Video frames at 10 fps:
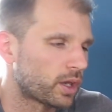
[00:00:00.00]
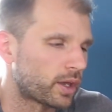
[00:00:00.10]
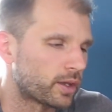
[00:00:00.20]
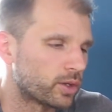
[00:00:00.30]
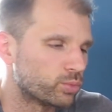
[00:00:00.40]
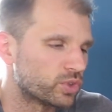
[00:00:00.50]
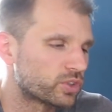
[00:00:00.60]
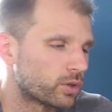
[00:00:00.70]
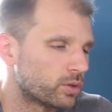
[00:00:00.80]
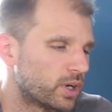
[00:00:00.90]

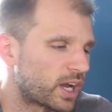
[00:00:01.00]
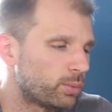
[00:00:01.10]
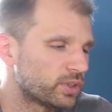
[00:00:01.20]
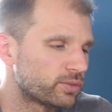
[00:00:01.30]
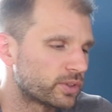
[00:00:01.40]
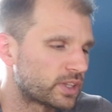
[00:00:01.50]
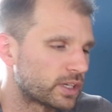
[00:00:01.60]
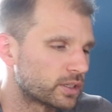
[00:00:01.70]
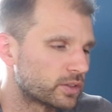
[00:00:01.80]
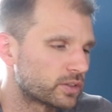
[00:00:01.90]
So a couple different
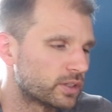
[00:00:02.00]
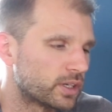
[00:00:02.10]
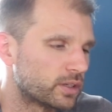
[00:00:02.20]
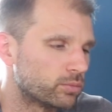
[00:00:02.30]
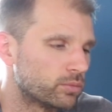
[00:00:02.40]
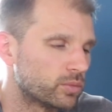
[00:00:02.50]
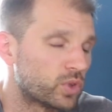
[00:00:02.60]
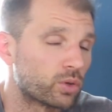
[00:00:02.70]
things that